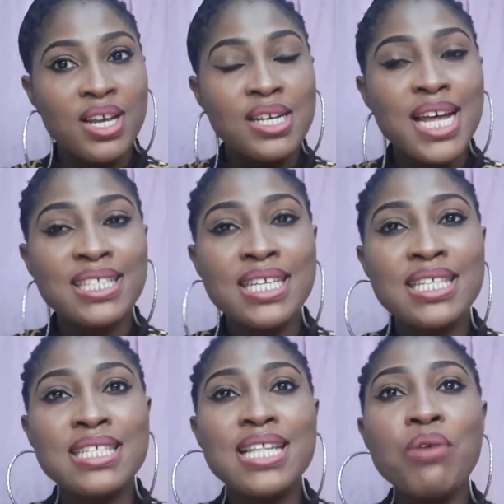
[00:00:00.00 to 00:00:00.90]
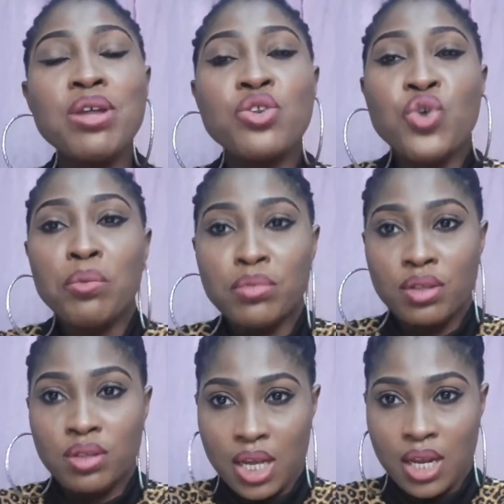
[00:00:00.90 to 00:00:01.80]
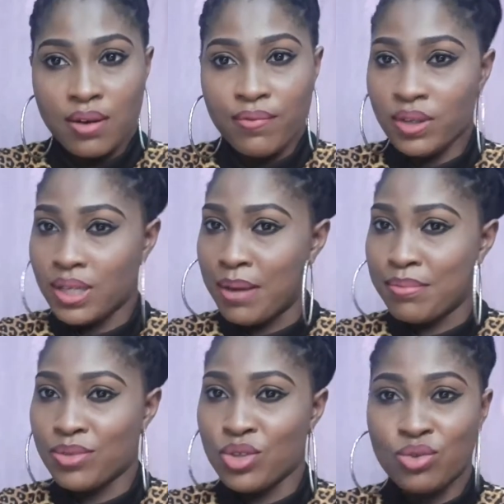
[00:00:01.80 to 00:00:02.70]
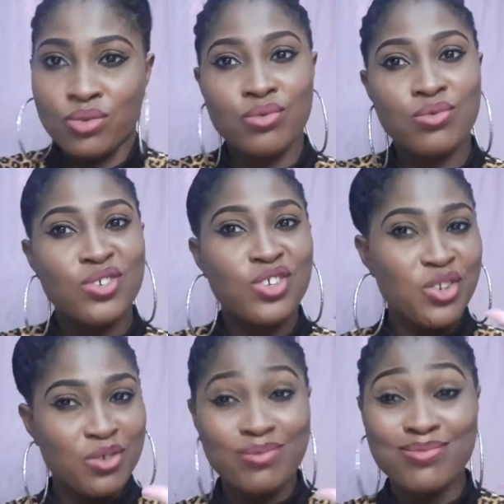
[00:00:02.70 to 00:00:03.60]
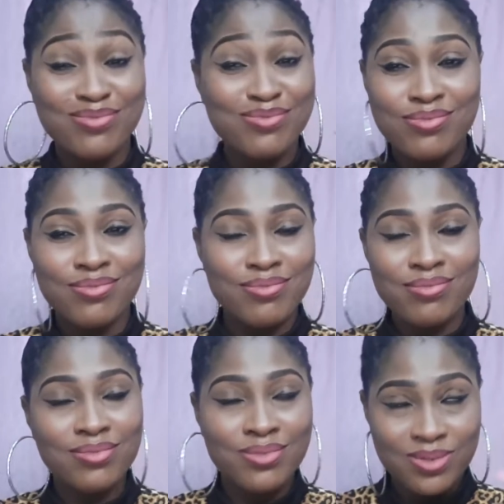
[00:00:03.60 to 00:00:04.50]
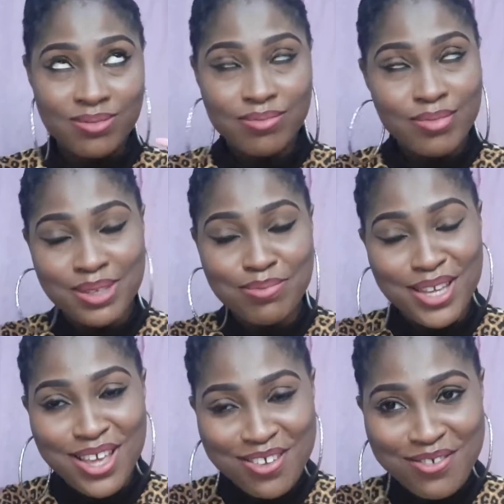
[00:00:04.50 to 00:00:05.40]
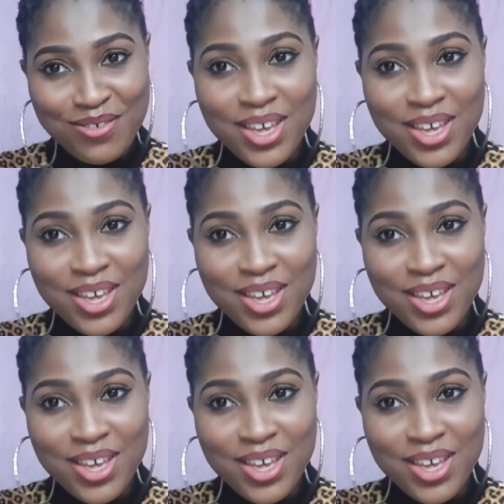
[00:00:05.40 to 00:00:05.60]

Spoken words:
that it is now a normal thing for them to, you know, misbehave.